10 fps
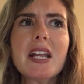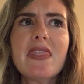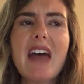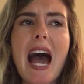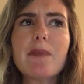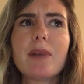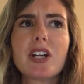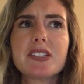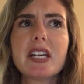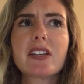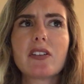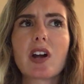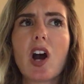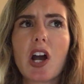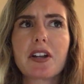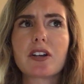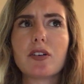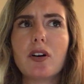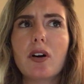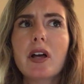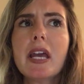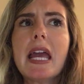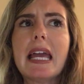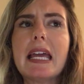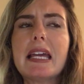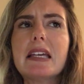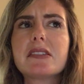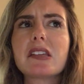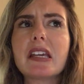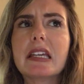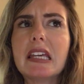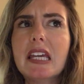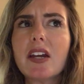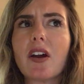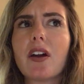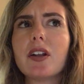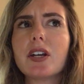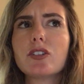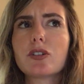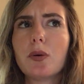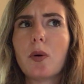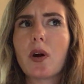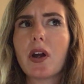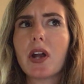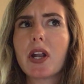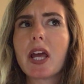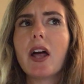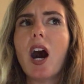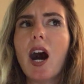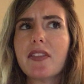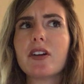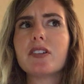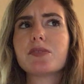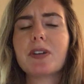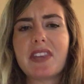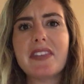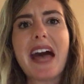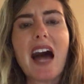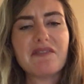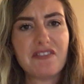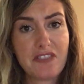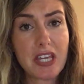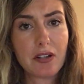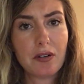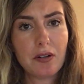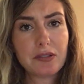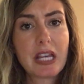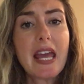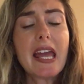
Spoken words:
that particular article is geared toward others within that field,